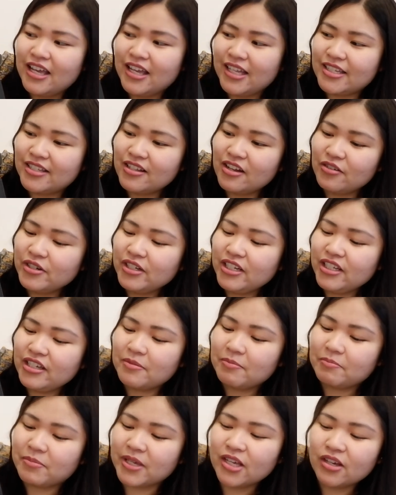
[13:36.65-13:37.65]
It's not really
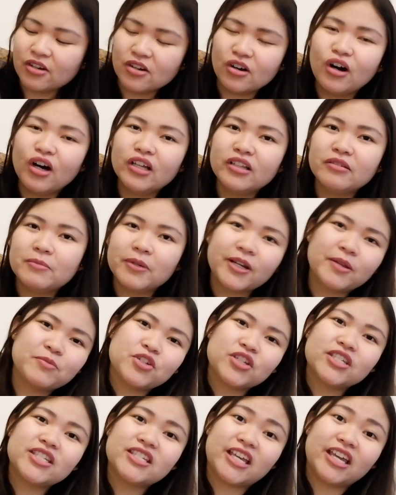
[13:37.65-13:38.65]
a big con, but I'm
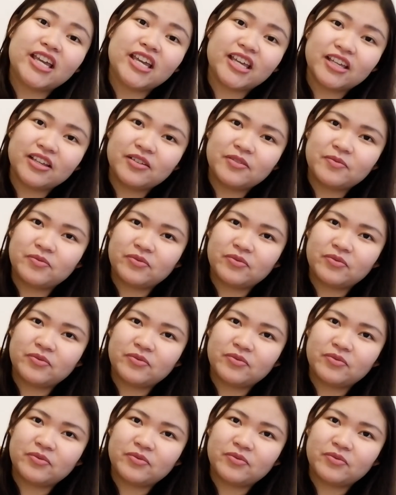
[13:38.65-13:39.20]
just saying.